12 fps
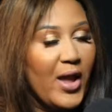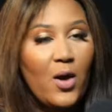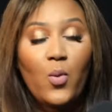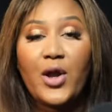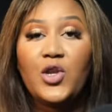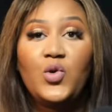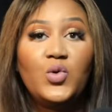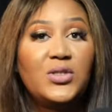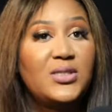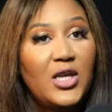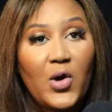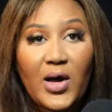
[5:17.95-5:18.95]
Where when
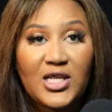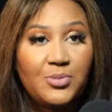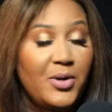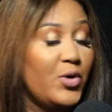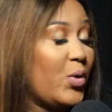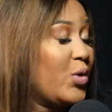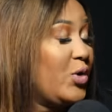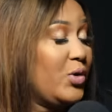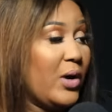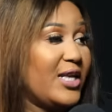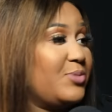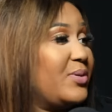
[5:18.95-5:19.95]
you see your husband
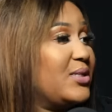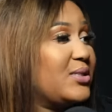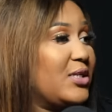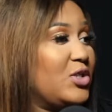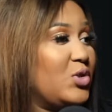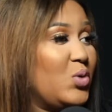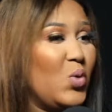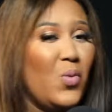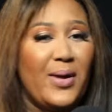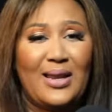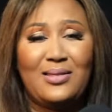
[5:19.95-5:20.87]
or your husband sees you,